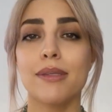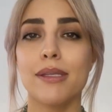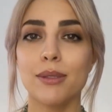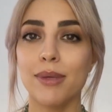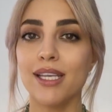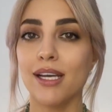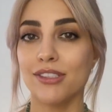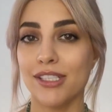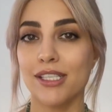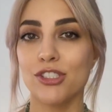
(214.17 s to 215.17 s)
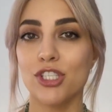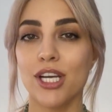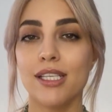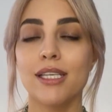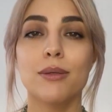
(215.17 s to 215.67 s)
To make our skin
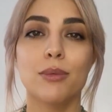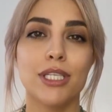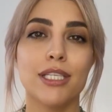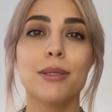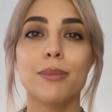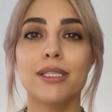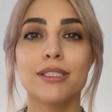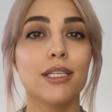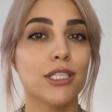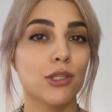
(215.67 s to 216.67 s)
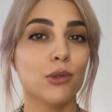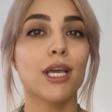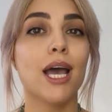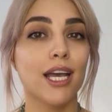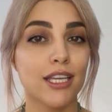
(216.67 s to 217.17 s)
shiny, we need to mix a liquid
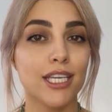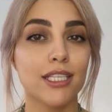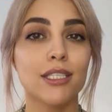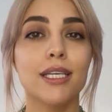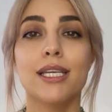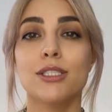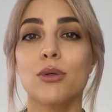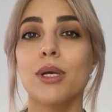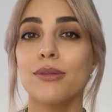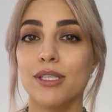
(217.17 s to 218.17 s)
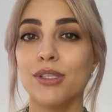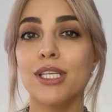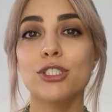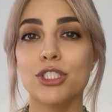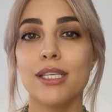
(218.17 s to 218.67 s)
highlighter into our
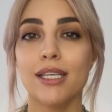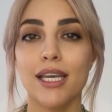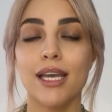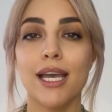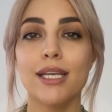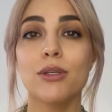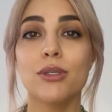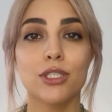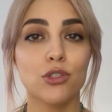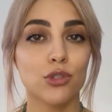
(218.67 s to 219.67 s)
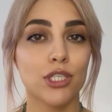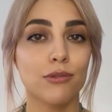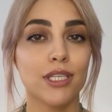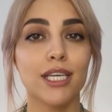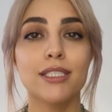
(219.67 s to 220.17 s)
foundation and use a cream
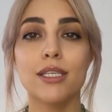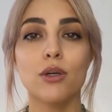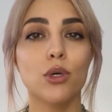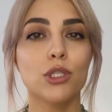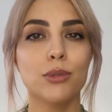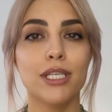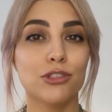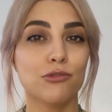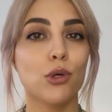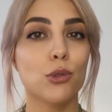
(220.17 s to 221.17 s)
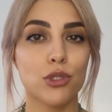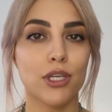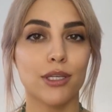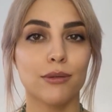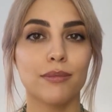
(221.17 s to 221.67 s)
that has an oil-based
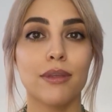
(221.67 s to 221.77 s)
formula.